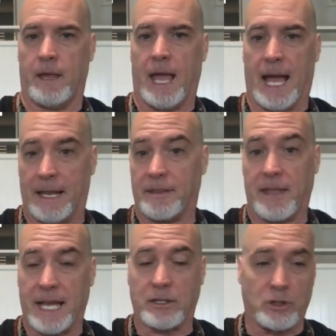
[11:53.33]
and
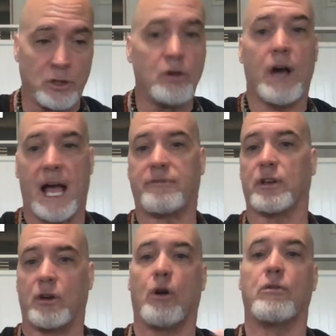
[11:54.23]
that you have to
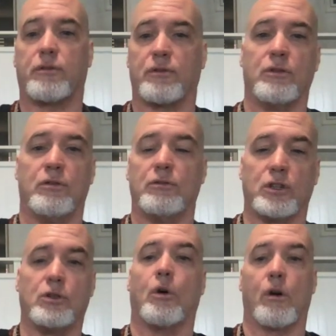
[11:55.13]
go through
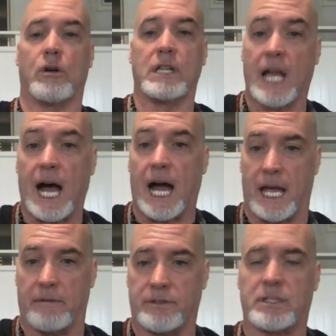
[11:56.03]
your
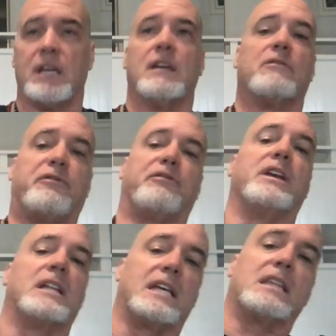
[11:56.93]
lives
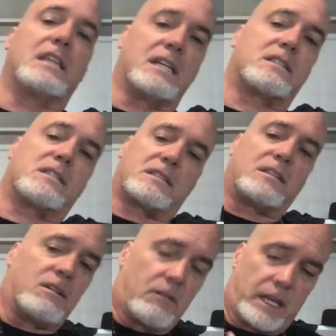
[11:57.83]
feeling this,
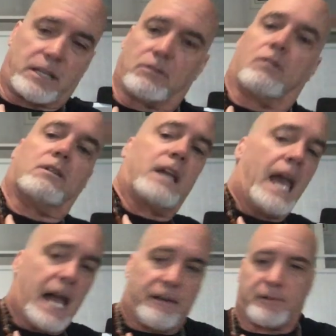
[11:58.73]
you know, like you're only
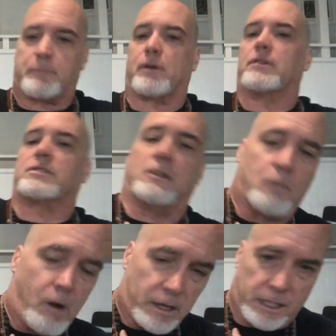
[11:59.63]
half a
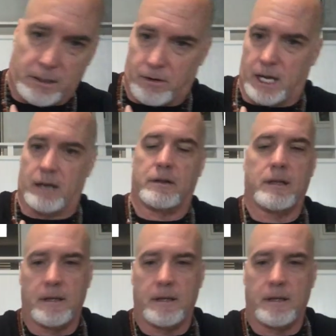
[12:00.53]
person walking around,